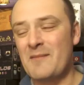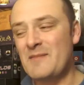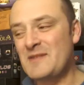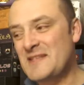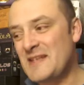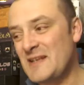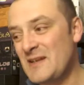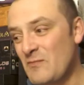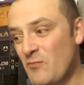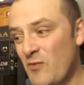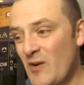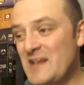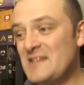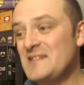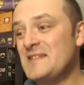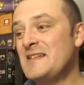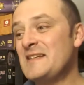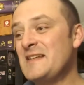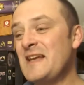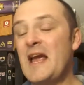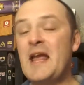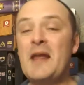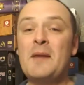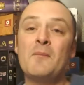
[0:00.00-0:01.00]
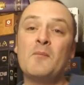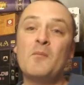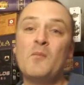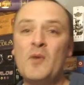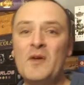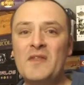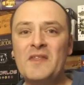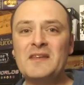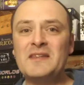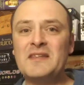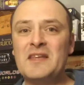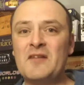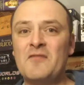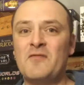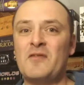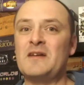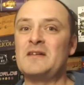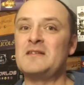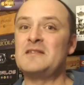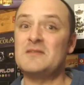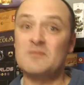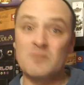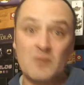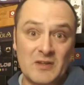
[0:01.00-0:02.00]
It's a racing game with a
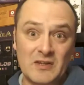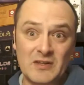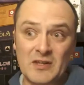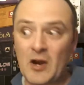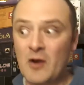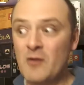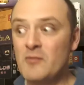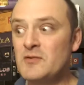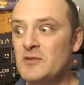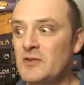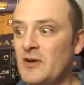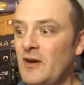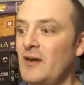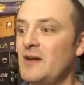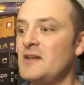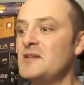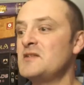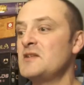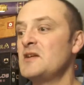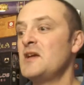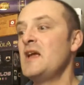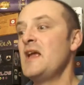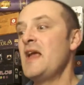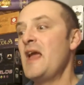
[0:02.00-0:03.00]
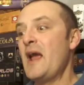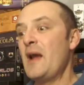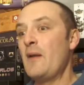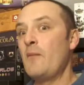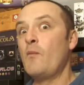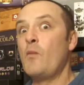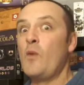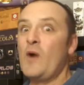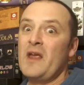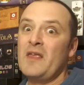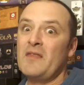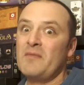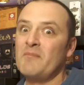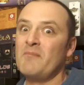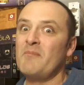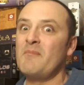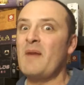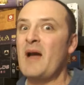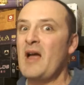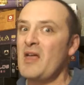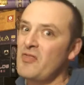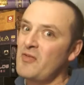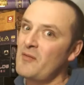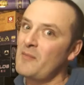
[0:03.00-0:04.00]
difference, with no dice, with
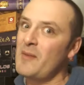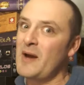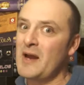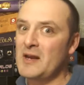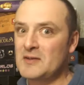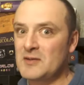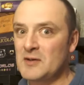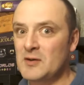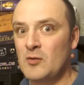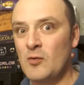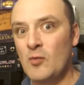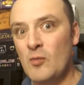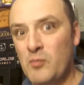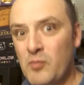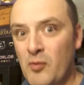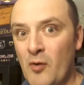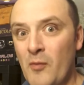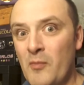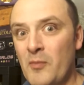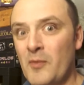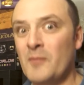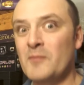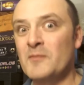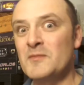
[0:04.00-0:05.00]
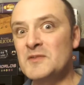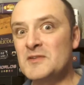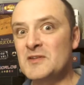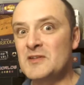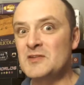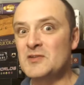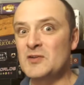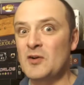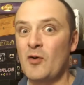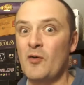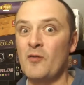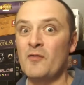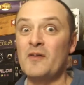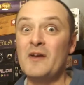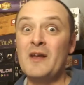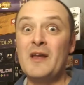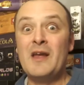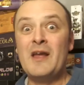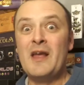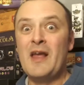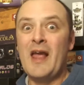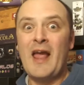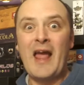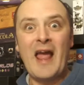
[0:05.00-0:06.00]
mathematical problems to solve.
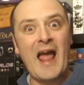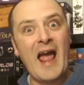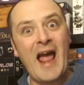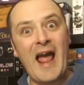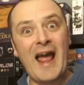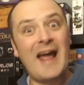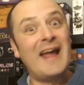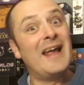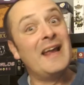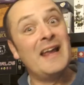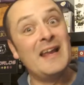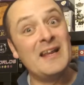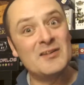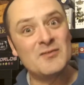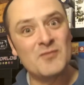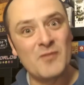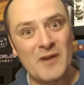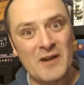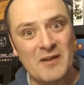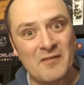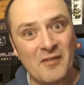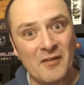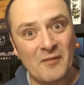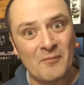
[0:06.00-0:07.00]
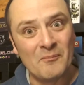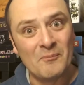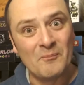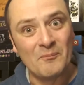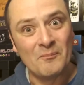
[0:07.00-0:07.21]
It's really fun.